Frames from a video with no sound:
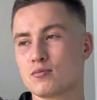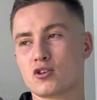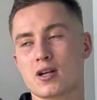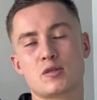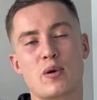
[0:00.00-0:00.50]

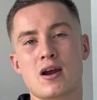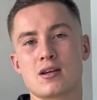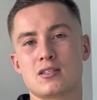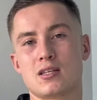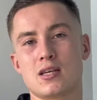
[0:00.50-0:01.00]

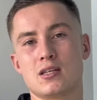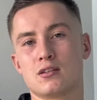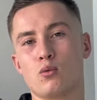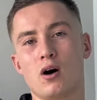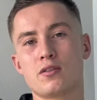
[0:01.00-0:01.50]
transparency into
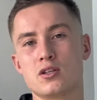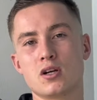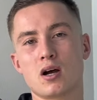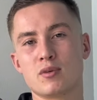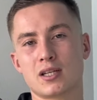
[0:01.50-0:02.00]
what the
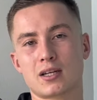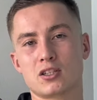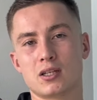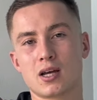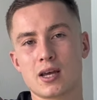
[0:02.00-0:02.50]
job is
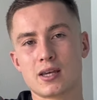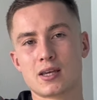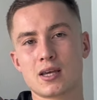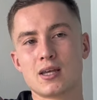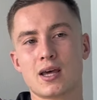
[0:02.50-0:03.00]
actually like
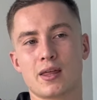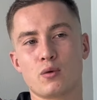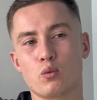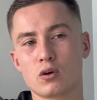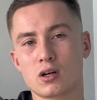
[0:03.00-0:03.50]
and the
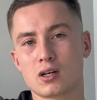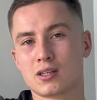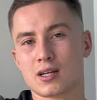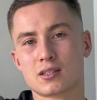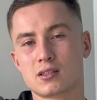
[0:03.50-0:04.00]
work
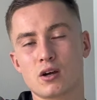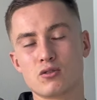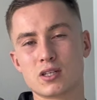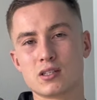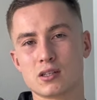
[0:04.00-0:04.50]
that goes
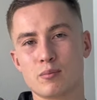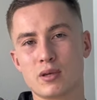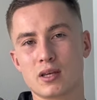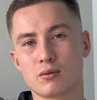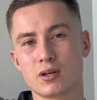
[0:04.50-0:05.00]
into
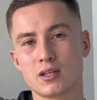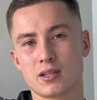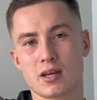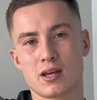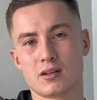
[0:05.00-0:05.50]
being a real
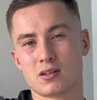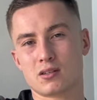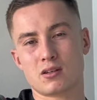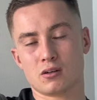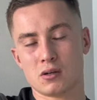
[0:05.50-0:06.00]
estate agent.
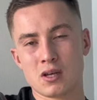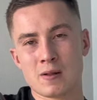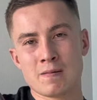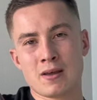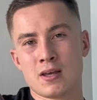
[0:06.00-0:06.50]
So
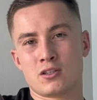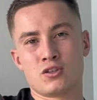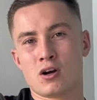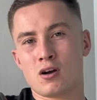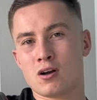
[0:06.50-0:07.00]
it's
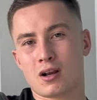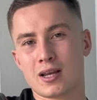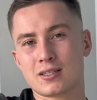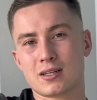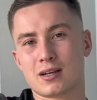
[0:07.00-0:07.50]
not all
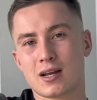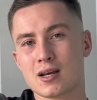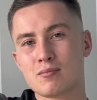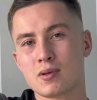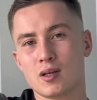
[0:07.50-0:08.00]
glitz and
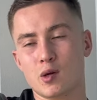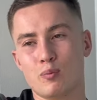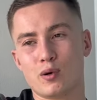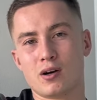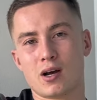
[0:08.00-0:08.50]
glam,
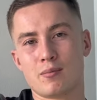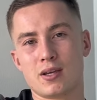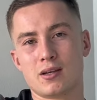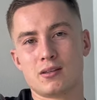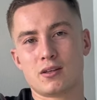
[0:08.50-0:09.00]
but I
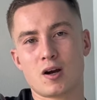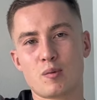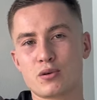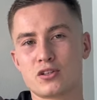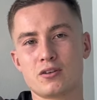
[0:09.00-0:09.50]
mean, the
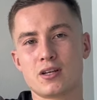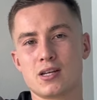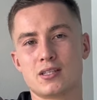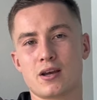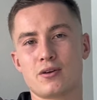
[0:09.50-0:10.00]

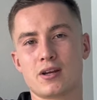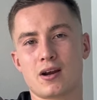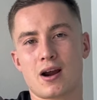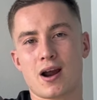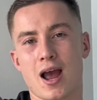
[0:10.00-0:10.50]
opportunities out here
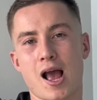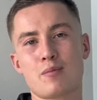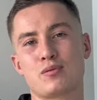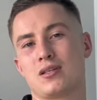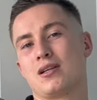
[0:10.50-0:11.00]
are
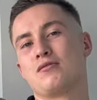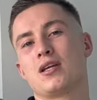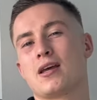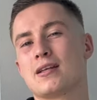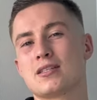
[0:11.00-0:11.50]
absolutely
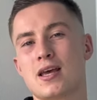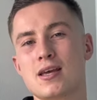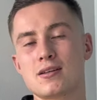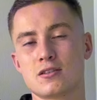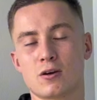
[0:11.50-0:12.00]

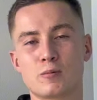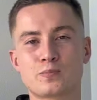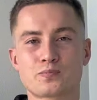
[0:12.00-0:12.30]
insane. So